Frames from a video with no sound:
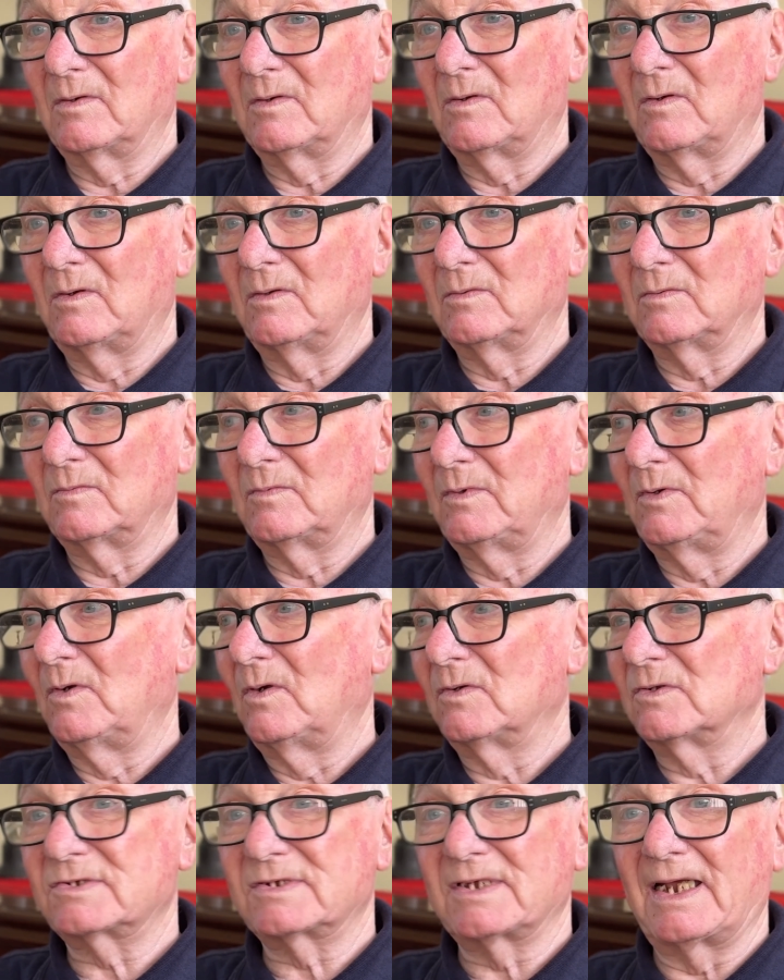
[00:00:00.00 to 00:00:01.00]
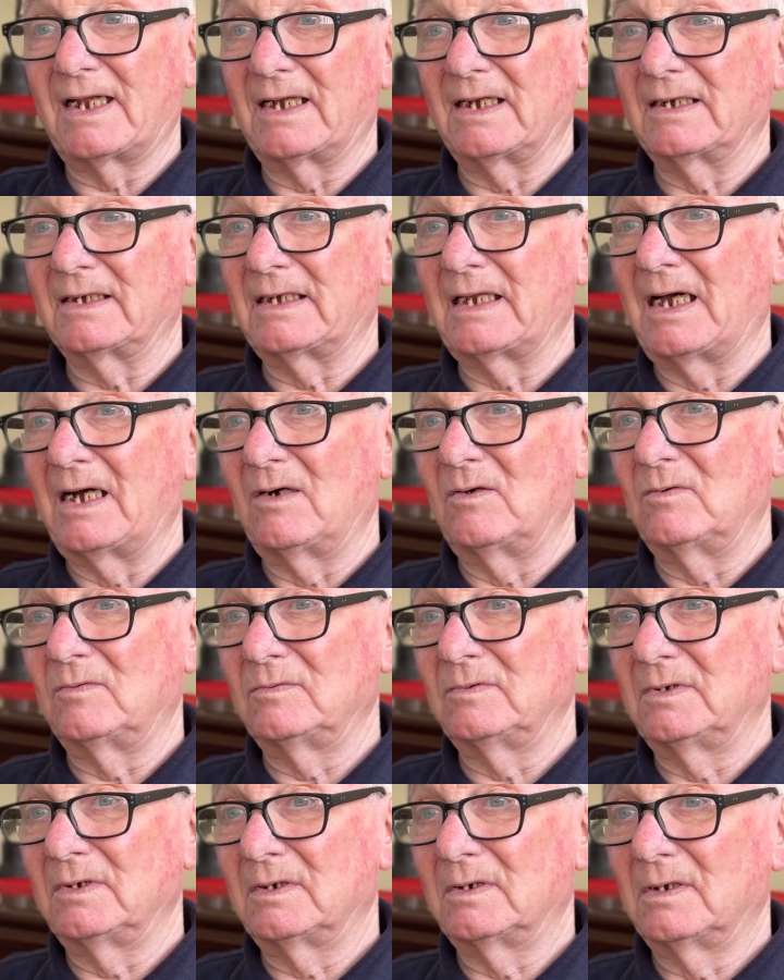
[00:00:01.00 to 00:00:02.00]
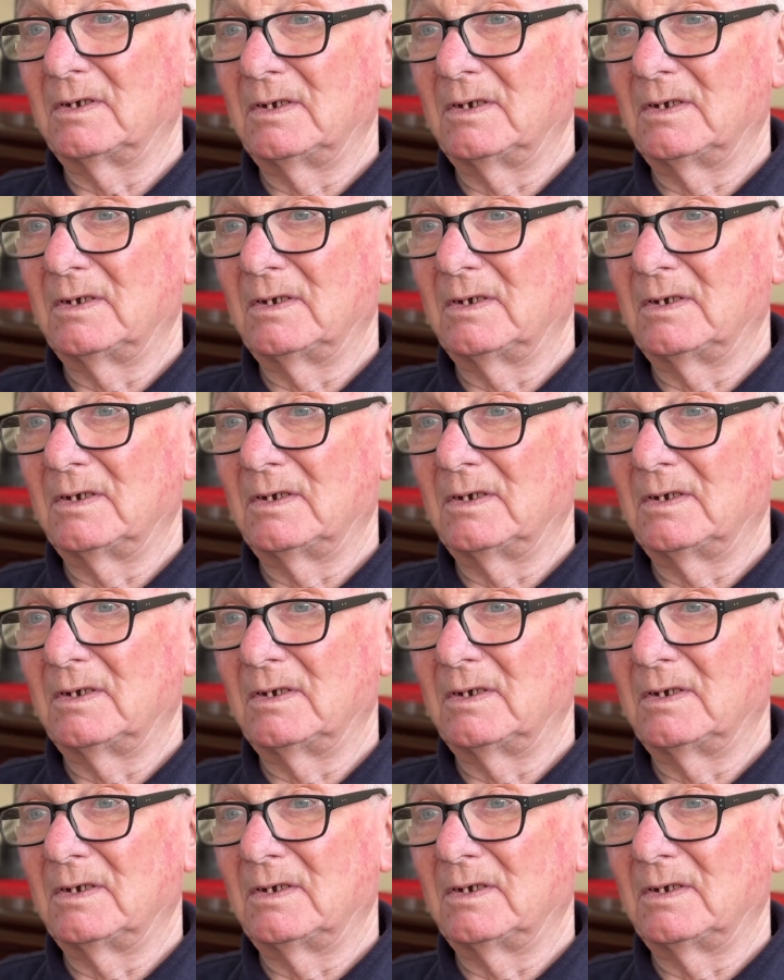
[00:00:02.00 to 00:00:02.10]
we all sat down,